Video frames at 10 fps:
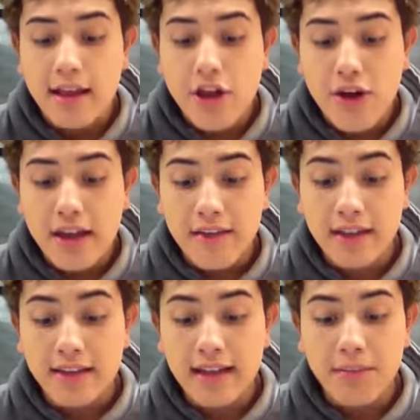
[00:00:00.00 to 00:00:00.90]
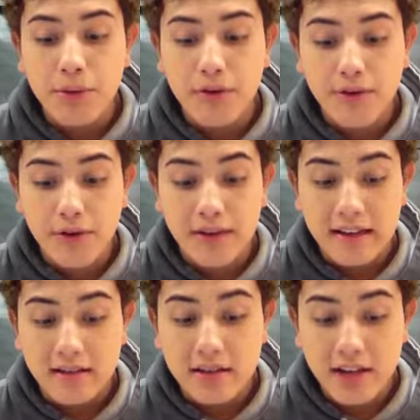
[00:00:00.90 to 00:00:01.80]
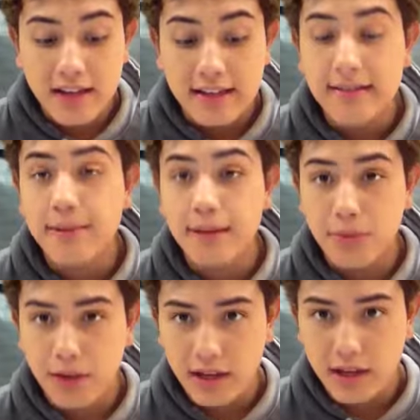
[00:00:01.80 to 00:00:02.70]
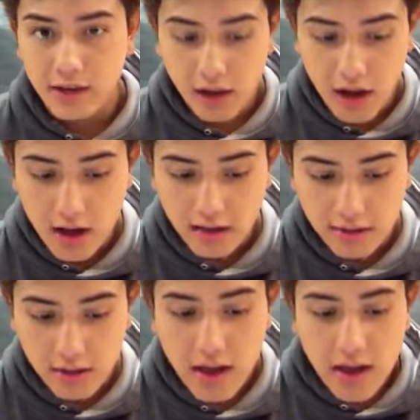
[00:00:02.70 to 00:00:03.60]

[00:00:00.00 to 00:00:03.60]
Now, I give an example of Koreans and Chinese people eating dogs.